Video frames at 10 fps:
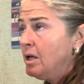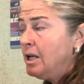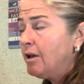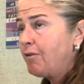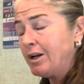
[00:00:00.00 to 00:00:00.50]

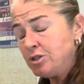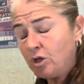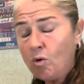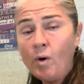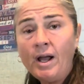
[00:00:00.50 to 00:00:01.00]
If I took
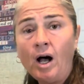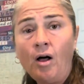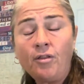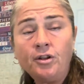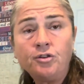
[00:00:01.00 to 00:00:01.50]
away all
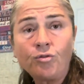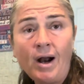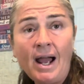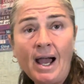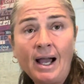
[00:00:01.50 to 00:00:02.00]
the
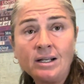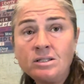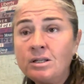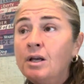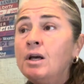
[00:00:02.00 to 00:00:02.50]

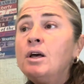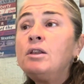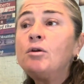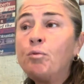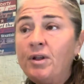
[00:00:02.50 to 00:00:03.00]
drags,
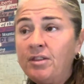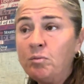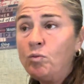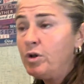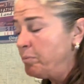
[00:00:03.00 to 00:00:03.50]
the
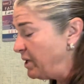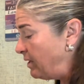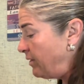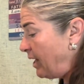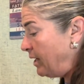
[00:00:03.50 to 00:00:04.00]
rhythm would be
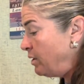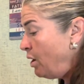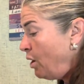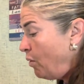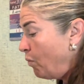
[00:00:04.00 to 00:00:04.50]
then
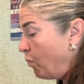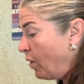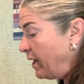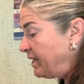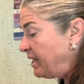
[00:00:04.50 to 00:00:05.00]

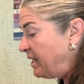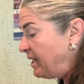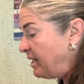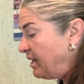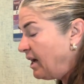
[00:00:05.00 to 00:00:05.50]
1
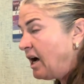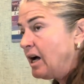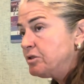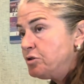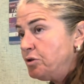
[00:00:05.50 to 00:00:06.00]
E,
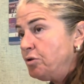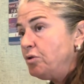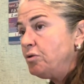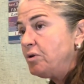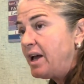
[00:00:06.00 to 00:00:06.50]

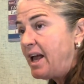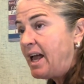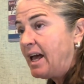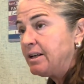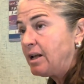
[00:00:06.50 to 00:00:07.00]
2,
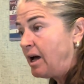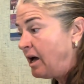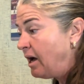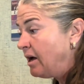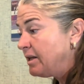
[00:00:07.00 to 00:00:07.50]
and
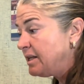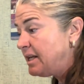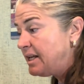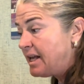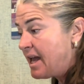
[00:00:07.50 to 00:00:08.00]

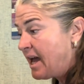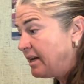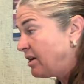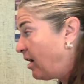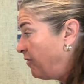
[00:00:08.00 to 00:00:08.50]
E,
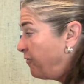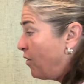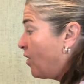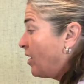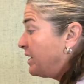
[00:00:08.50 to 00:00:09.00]
and
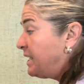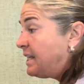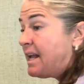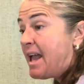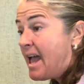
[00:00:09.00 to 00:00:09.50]
4 E,
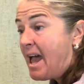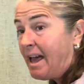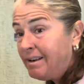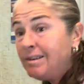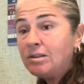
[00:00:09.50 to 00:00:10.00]

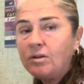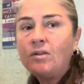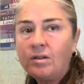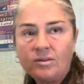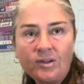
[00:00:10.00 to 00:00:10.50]
and
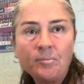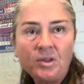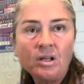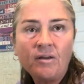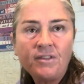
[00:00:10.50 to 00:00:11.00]

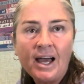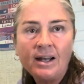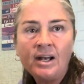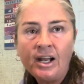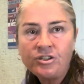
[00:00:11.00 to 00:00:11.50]
something of
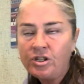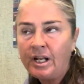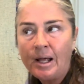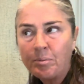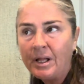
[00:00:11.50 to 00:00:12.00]
that nature that
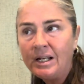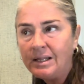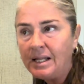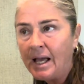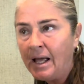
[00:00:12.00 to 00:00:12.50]
I played at
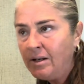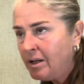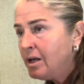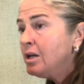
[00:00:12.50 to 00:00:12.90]
the end.